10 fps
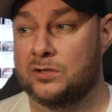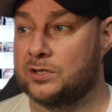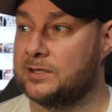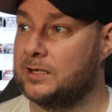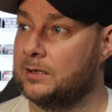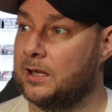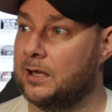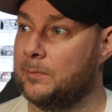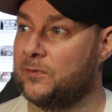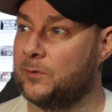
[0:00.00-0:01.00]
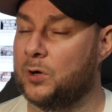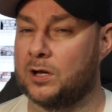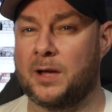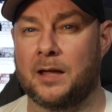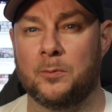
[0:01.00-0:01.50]
From
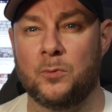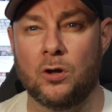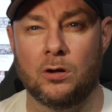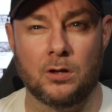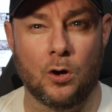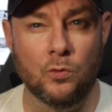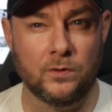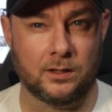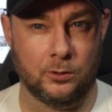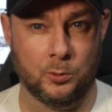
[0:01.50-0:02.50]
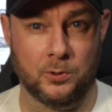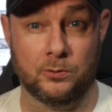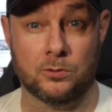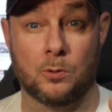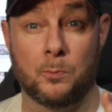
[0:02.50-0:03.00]
what and I'm not overly clued up on
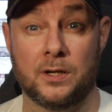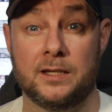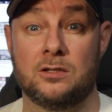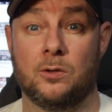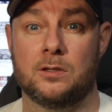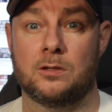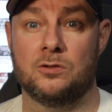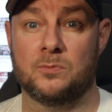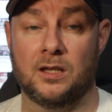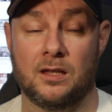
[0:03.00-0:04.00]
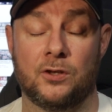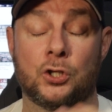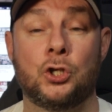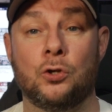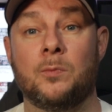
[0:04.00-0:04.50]
the rules, so please do excuse me if I
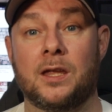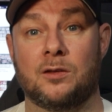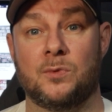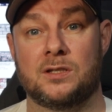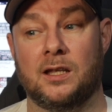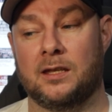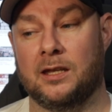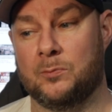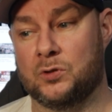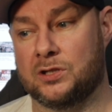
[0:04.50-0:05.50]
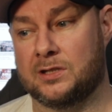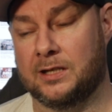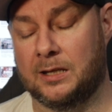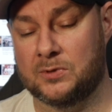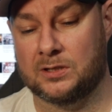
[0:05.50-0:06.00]
do make a mistake here, but she
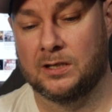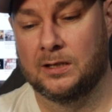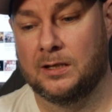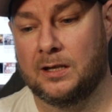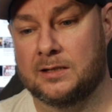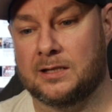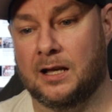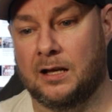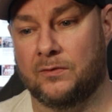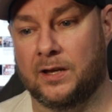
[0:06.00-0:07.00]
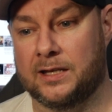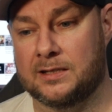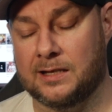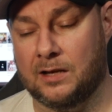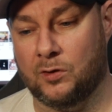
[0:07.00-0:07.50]
seems to have a
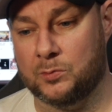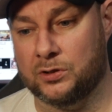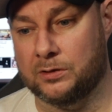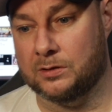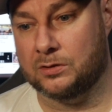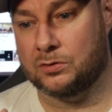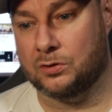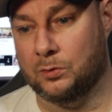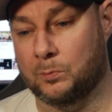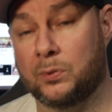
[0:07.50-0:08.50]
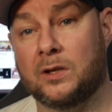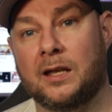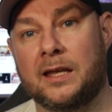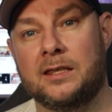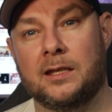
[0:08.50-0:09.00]
set of options to
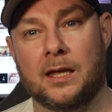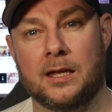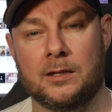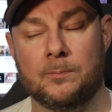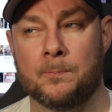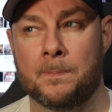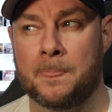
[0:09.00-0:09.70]
play the game